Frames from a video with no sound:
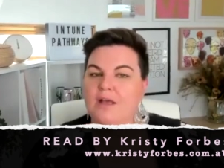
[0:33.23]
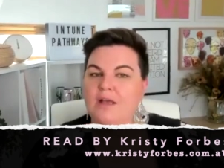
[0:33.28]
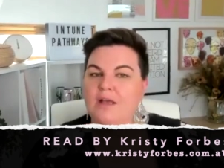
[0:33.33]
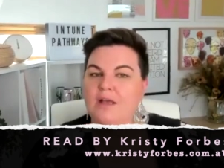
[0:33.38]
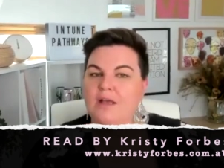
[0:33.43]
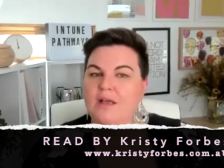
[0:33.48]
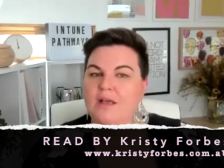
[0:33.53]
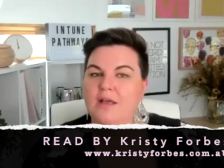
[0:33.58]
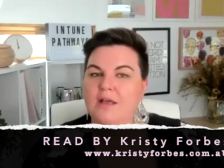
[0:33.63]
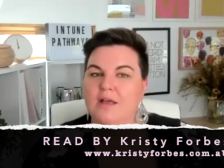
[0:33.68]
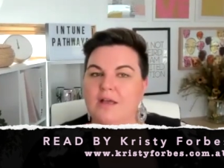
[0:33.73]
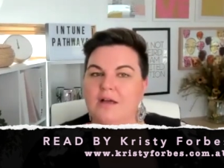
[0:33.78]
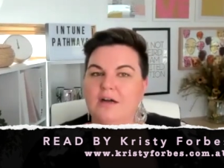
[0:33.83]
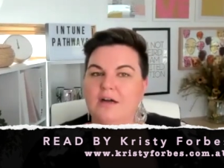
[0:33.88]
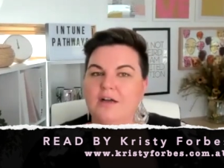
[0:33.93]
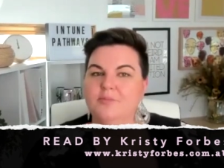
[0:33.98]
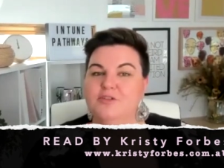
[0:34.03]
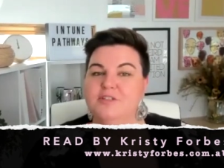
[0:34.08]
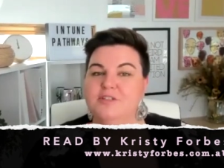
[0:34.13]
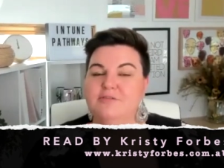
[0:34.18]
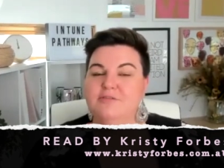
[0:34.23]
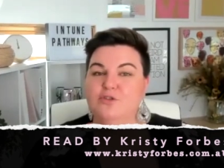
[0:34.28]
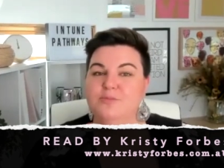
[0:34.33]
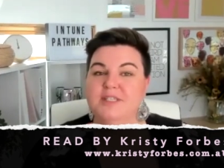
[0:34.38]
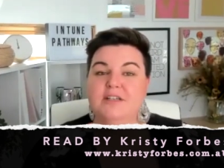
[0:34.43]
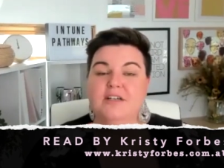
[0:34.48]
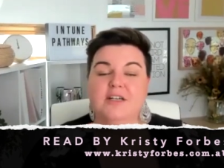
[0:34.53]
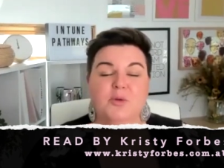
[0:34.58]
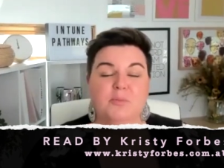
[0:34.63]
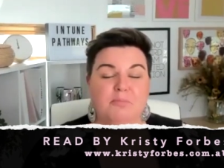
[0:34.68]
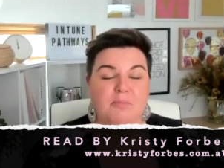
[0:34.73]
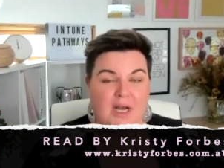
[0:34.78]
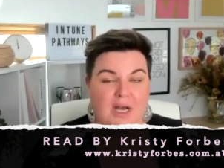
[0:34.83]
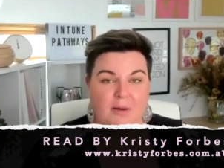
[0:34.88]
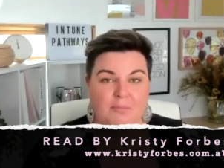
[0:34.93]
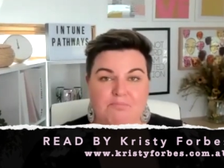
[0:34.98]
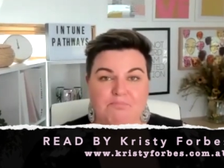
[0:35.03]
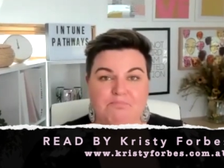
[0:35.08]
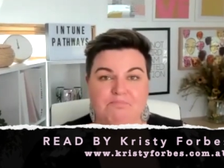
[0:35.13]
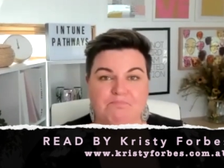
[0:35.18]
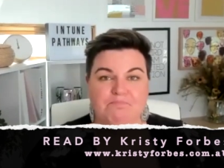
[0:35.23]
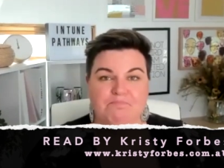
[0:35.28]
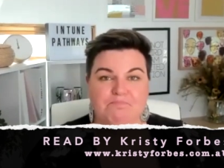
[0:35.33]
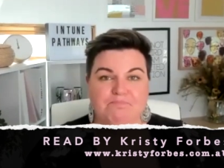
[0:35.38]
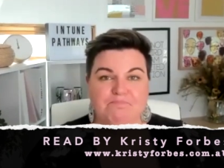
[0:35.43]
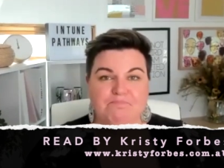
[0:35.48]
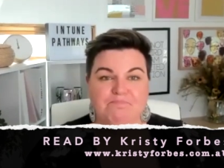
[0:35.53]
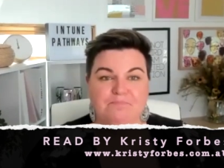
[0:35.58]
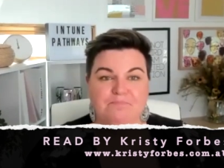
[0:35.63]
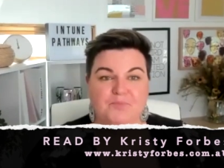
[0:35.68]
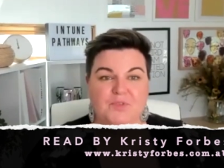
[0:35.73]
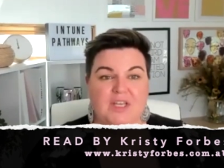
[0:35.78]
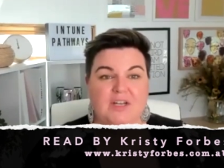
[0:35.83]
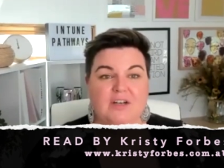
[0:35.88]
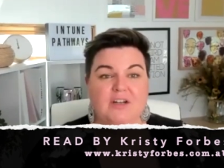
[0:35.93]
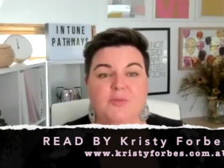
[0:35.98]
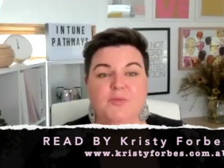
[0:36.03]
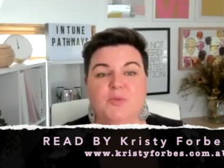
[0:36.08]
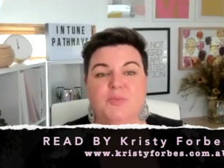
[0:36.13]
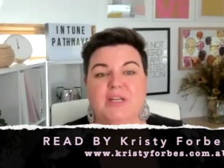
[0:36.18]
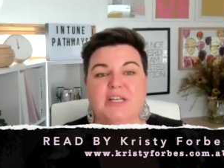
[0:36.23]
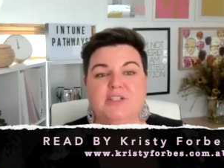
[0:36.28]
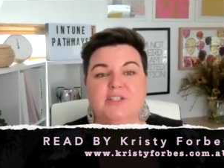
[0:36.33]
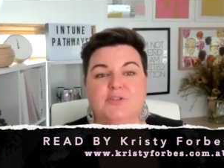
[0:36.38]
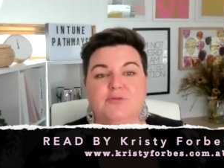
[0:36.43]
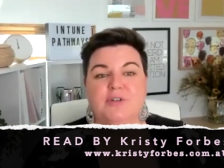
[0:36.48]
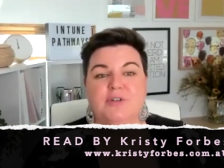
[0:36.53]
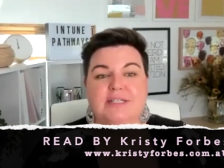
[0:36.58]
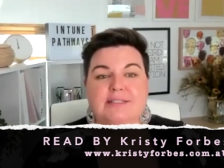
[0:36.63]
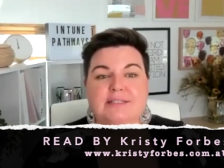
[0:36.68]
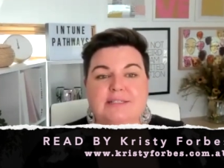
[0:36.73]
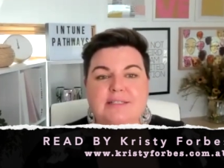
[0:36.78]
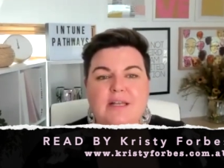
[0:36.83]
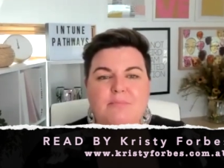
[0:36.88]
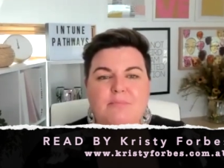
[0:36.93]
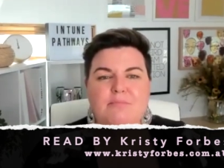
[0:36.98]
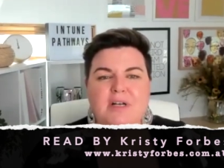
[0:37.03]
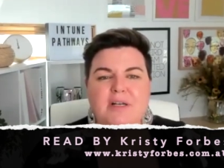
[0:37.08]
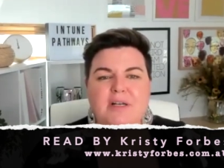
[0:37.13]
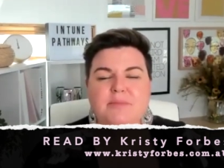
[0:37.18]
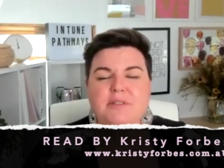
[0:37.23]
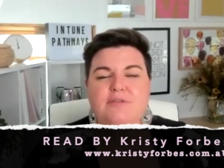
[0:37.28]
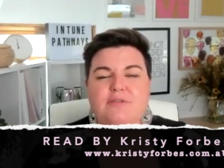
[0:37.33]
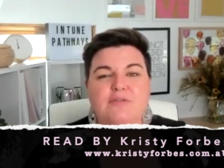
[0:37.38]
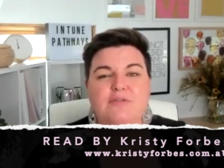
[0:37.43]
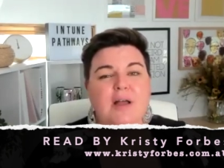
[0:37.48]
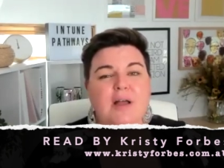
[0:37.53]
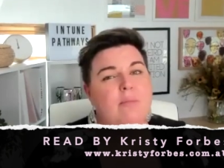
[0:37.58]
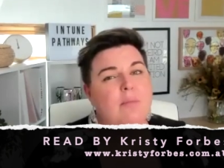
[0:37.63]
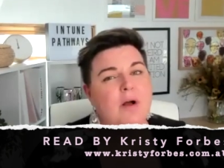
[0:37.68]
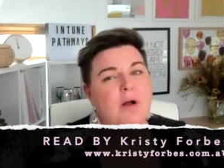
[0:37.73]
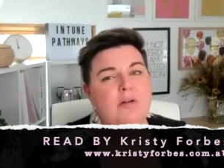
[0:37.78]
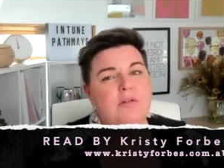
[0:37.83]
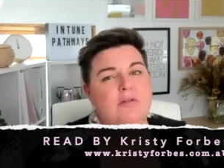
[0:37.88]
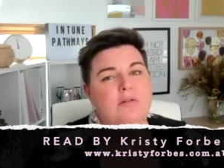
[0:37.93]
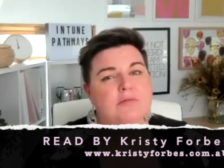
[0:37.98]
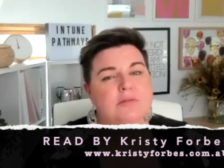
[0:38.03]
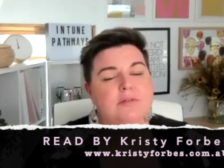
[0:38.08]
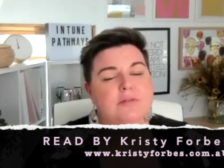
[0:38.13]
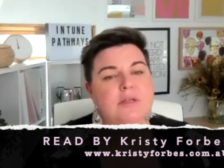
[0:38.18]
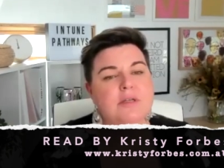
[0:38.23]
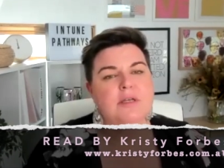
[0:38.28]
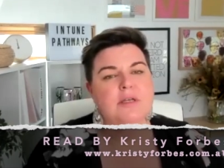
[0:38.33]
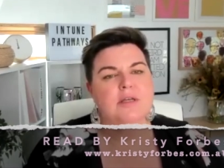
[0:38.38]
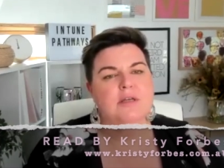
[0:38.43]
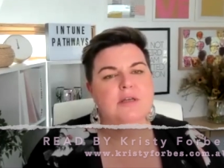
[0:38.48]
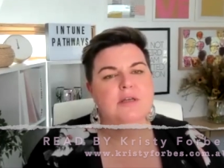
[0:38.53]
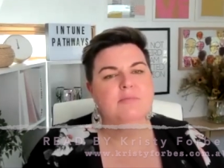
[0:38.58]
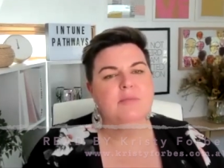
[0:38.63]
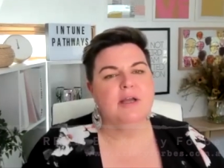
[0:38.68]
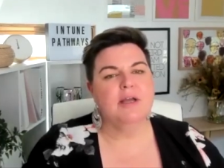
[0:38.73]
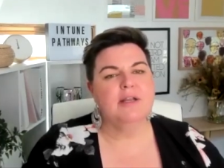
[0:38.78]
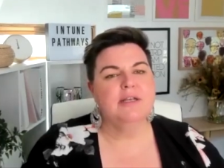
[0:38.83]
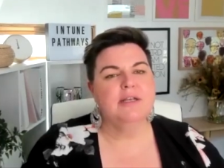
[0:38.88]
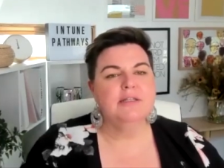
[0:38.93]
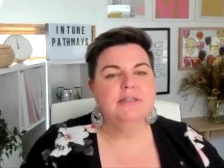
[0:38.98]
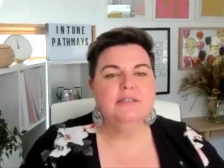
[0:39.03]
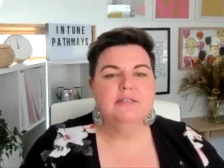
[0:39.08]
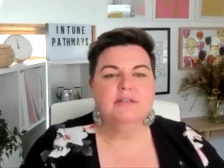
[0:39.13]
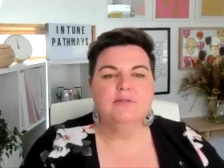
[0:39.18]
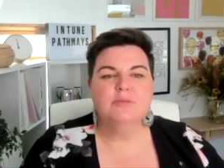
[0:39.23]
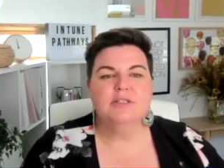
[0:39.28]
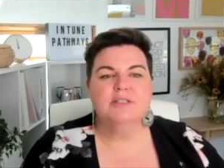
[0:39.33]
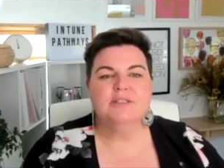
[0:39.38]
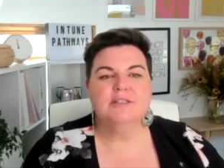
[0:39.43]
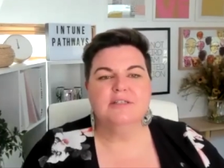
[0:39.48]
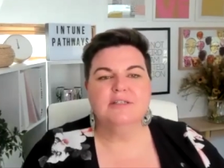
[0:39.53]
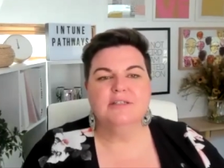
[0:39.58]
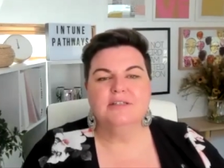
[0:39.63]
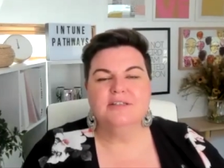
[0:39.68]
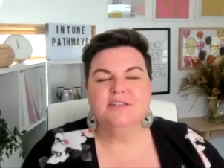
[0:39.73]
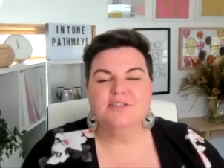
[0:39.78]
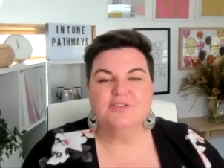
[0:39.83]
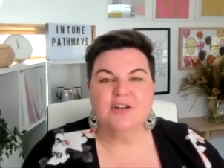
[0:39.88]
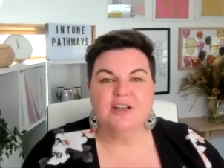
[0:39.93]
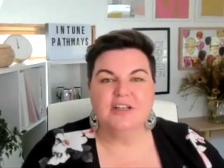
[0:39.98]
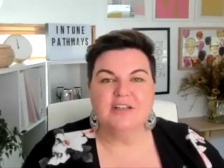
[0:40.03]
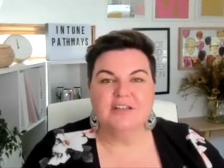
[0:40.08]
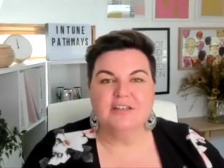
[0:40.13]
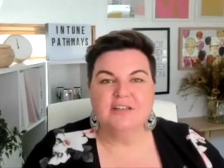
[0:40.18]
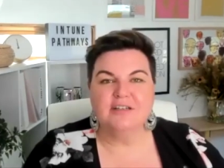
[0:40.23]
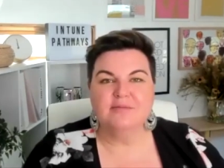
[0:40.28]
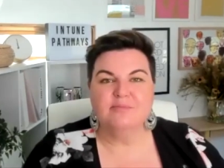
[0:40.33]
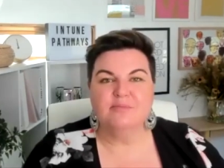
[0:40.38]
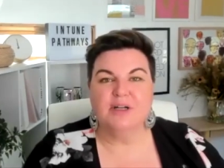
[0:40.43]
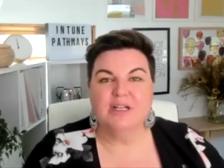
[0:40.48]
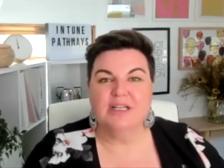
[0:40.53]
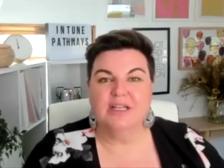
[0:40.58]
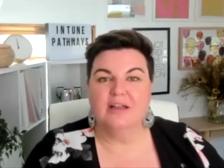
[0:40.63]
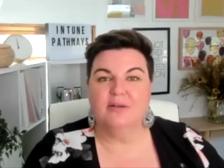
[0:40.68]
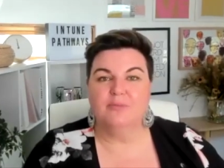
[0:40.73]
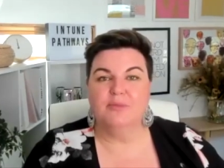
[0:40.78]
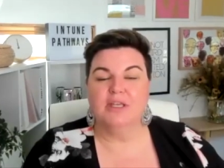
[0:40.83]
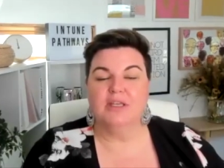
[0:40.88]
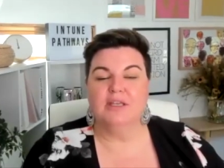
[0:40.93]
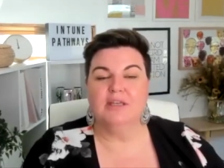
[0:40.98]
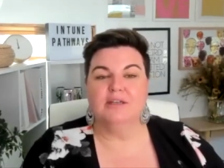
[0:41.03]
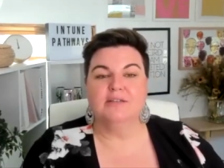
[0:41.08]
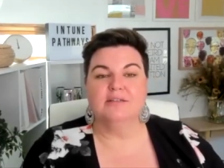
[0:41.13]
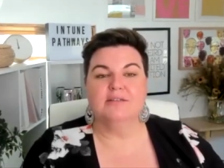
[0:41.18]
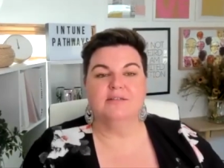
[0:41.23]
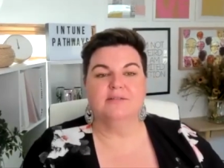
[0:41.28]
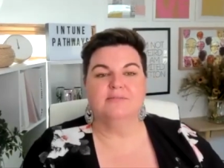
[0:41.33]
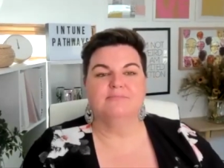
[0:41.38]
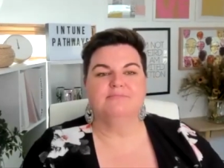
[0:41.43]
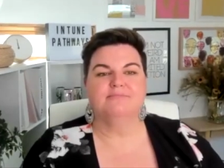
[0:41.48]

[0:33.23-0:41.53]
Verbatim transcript: I'm Kristy Forbes and I'm a mum. And I'm about to read Some Mums Are Fat Molls by Nelly Thomas and illustrated by Cat MacInnes.